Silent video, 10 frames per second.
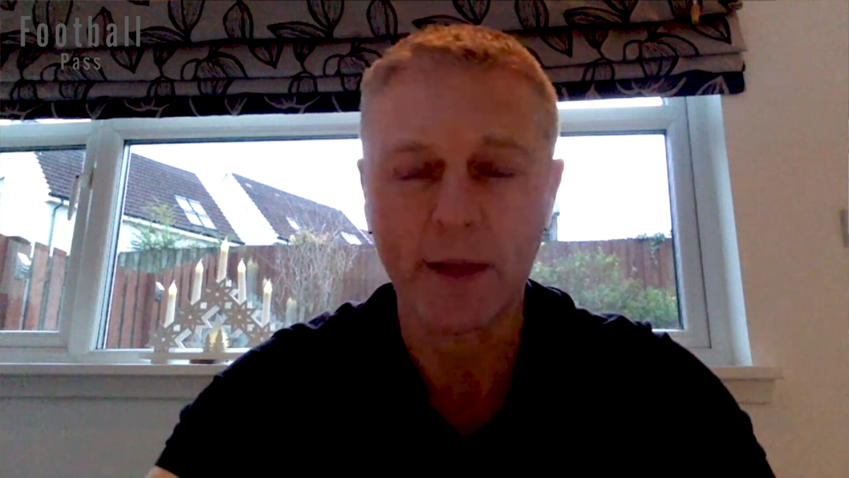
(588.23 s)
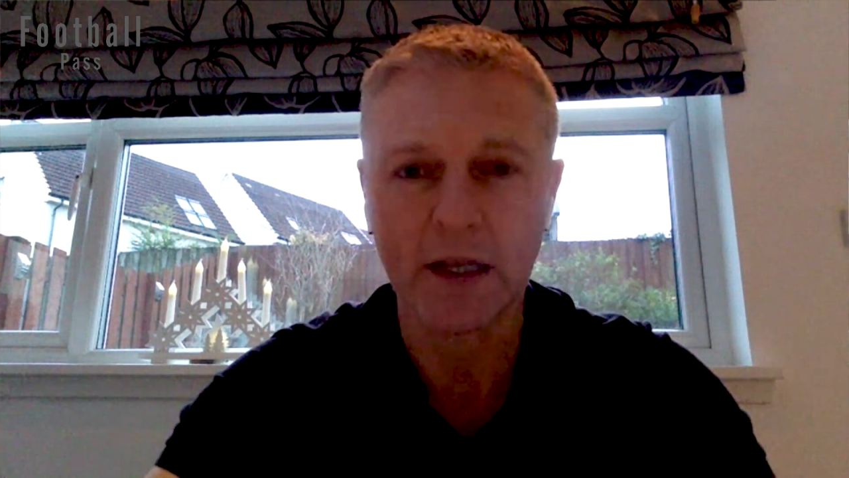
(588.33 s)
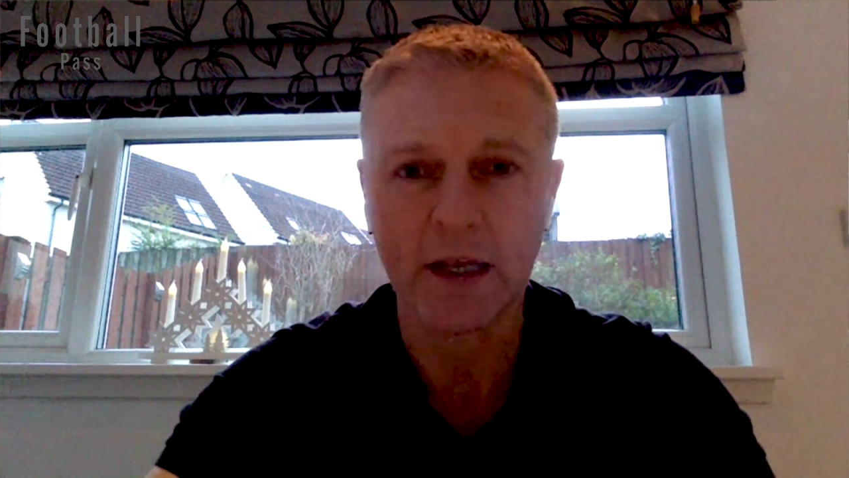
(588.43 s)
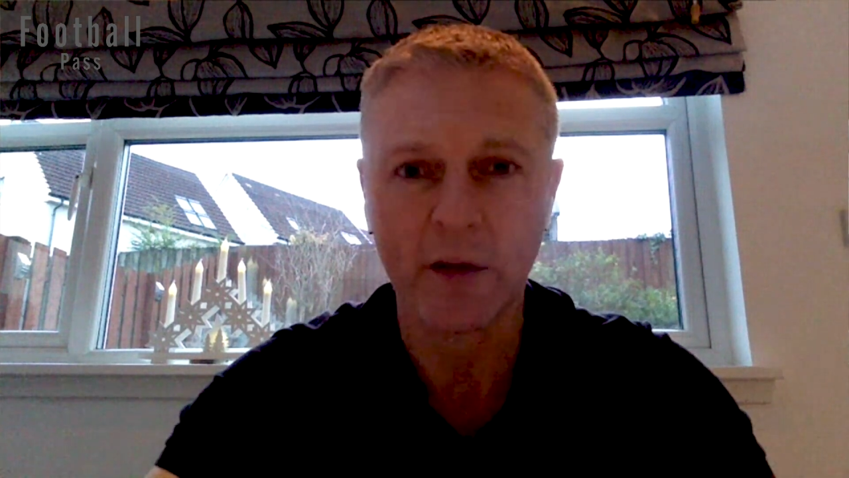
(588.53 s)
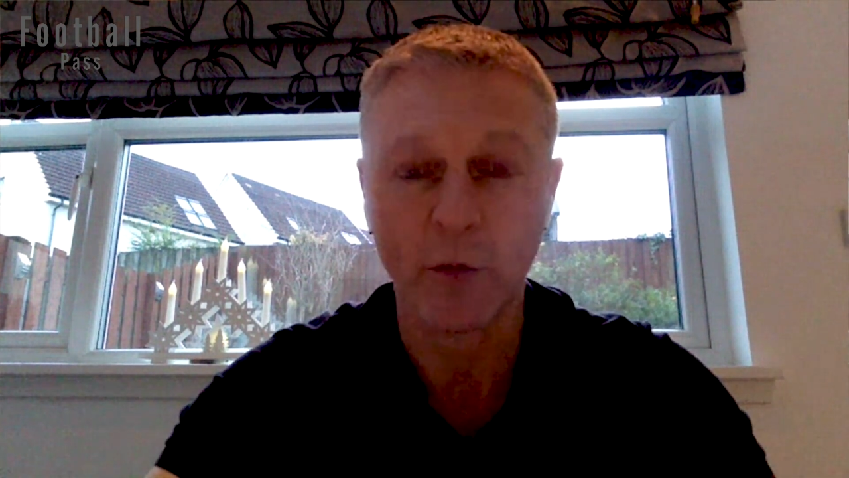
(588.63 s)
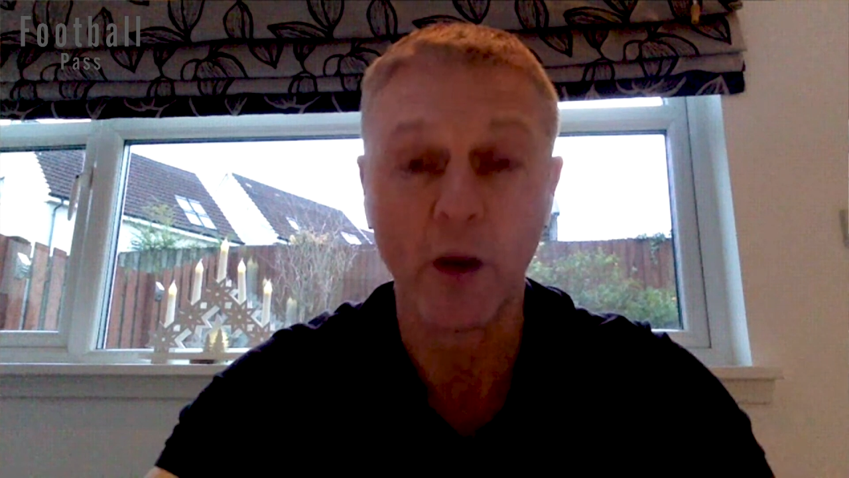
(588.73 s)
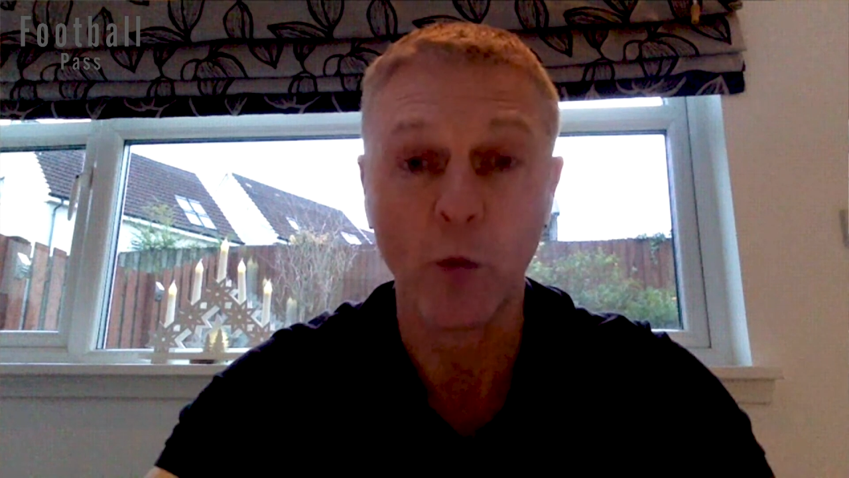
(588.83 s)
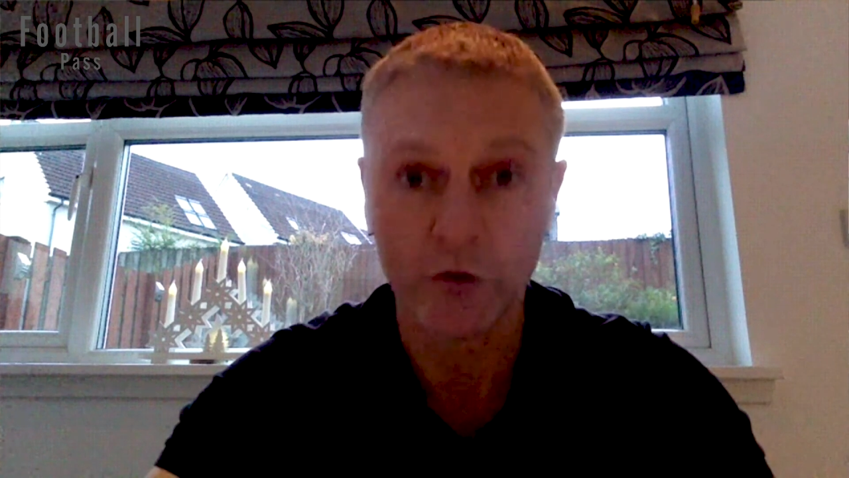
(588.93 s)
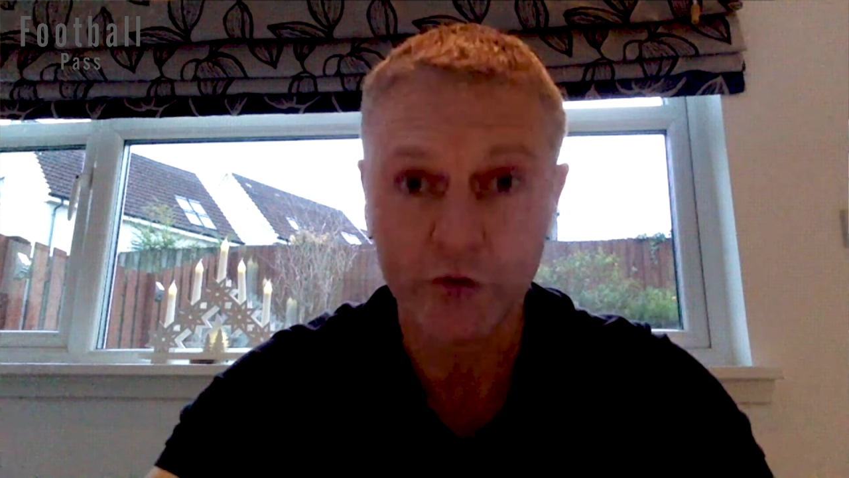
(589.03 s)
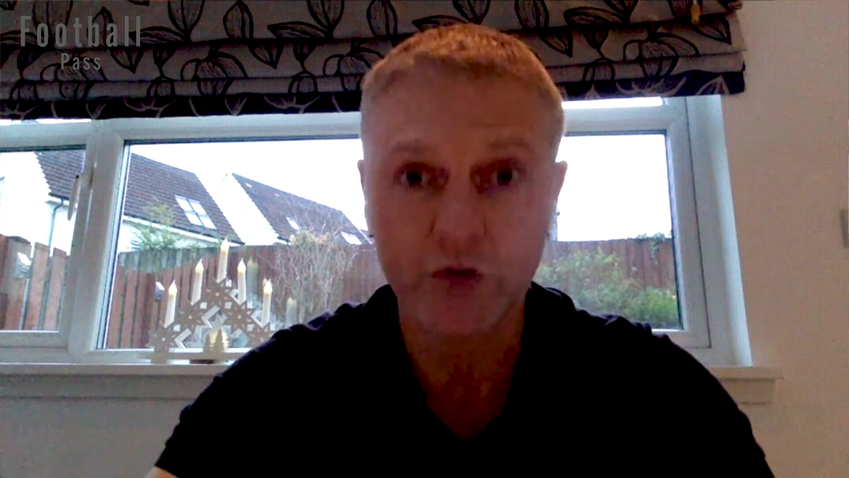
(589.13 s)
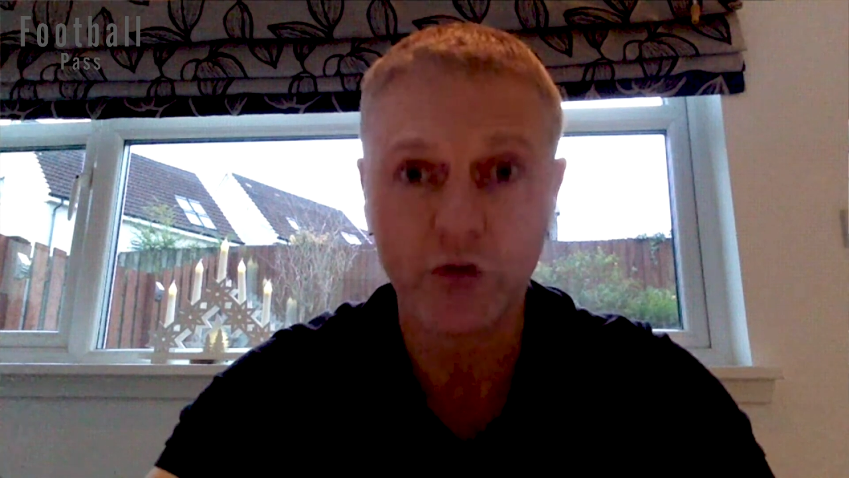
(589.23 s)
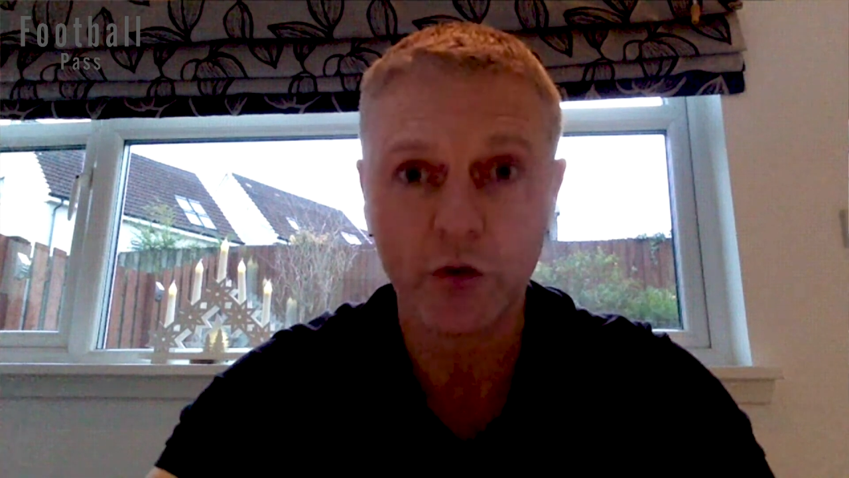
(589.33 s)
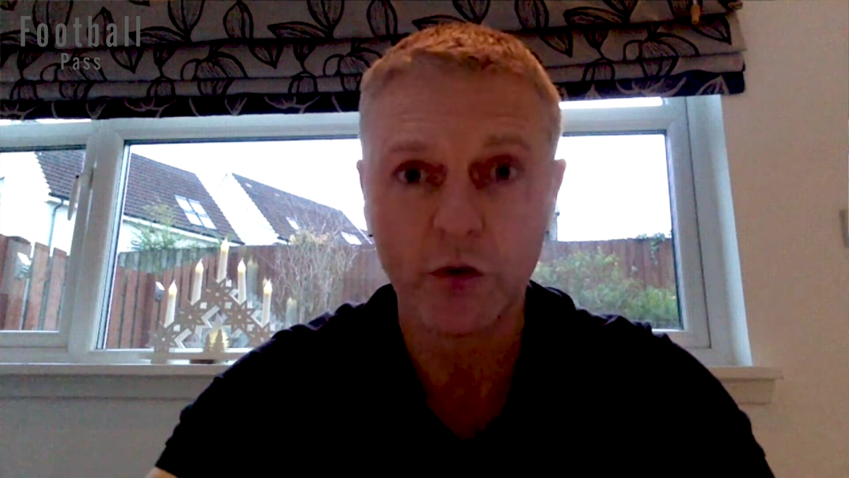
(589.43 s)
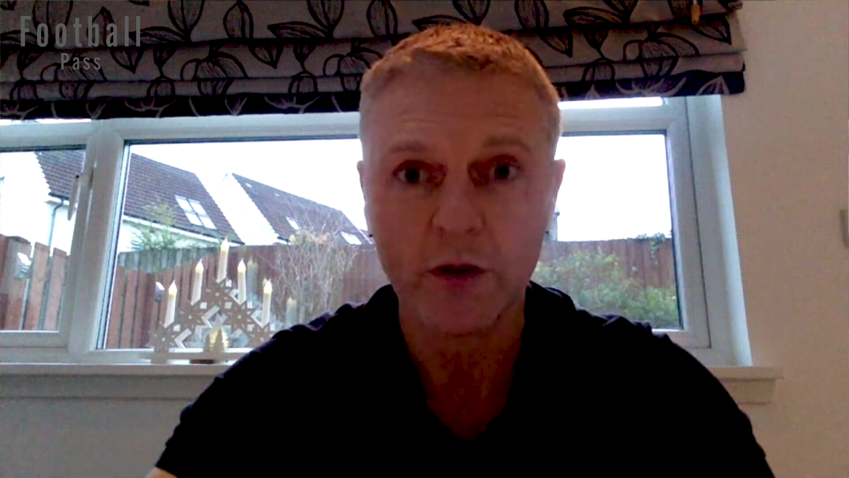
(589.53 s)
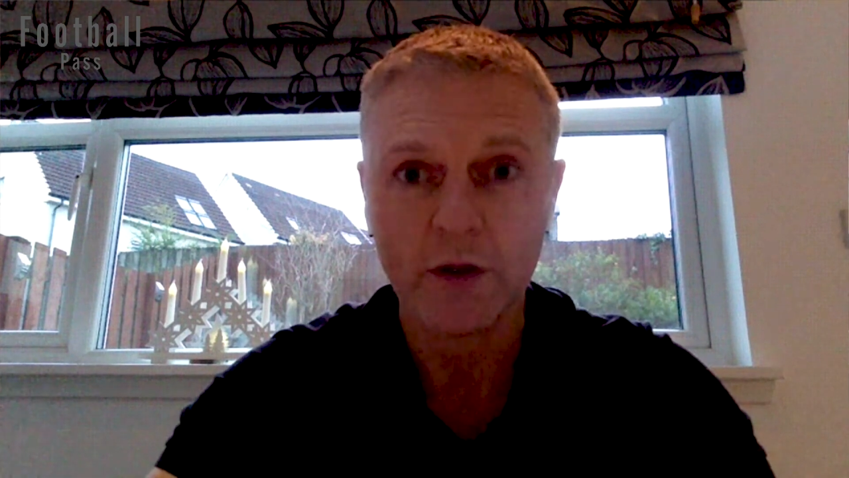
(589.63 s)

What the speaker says: bit later than what he wanted to.